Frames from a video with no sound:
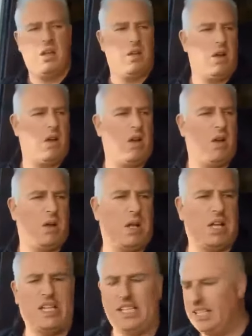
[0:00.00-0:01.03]
Oh,
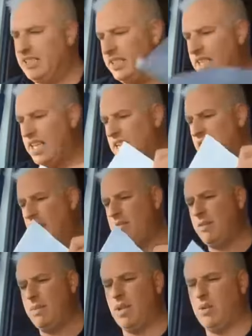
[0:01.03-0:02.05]
that
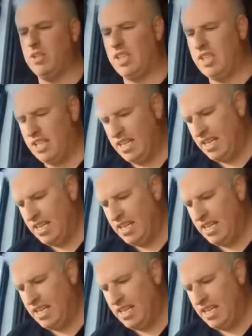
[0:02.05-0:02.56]
was a big order.